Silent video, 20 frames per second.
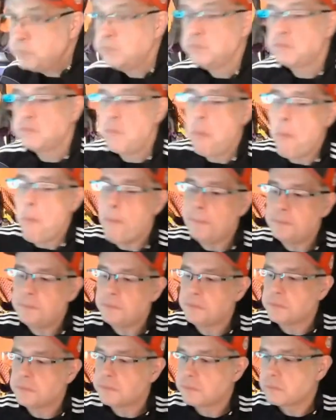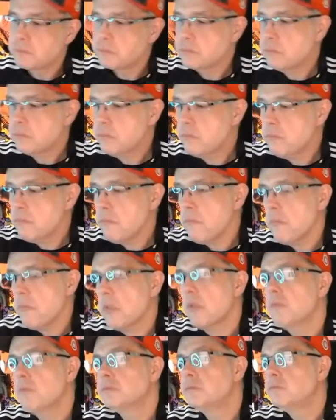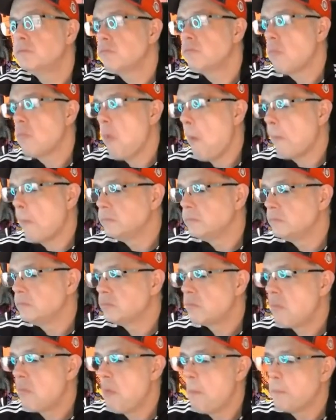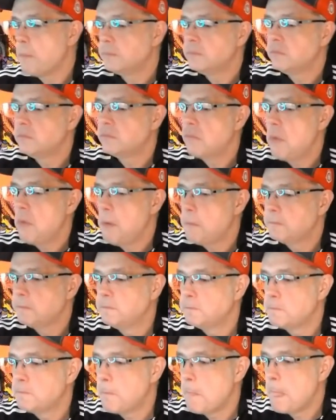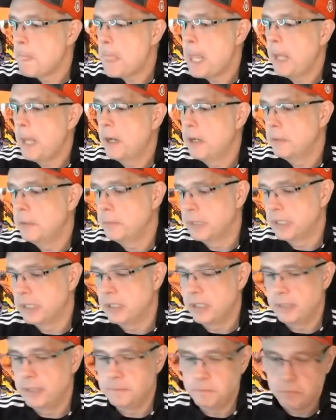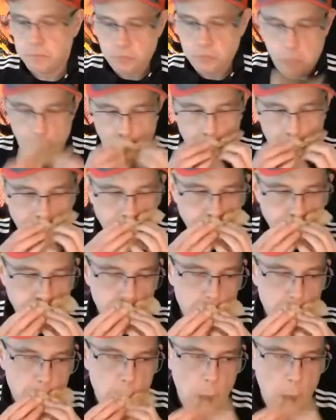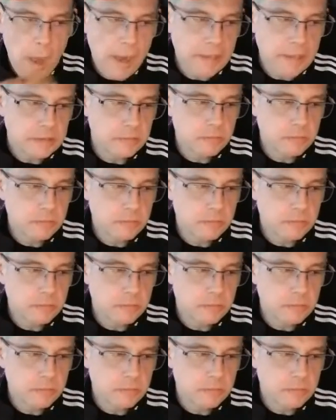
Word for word: Bear roof is right. A cookout is pretty good. I like cookout, but oh my God. the price the price of the tray has